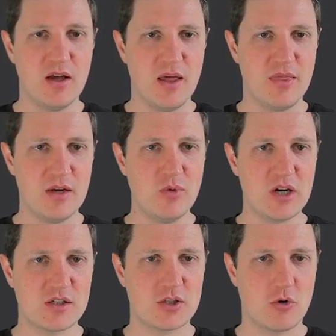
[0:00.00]
And then we
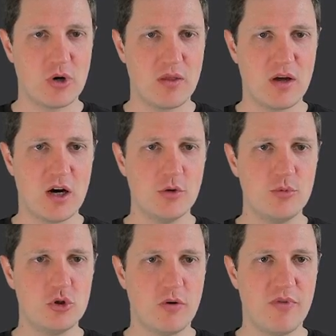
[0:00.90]
are storing the
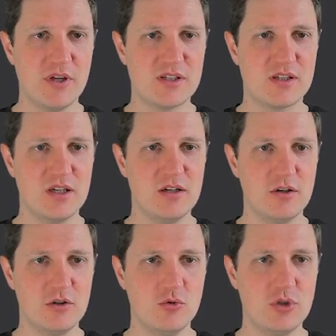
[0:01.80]
output of this in a
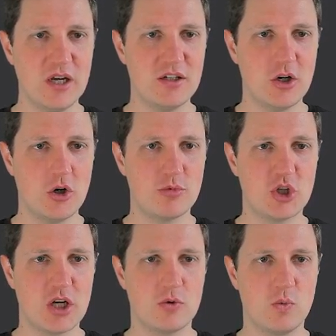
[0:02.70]
new data object,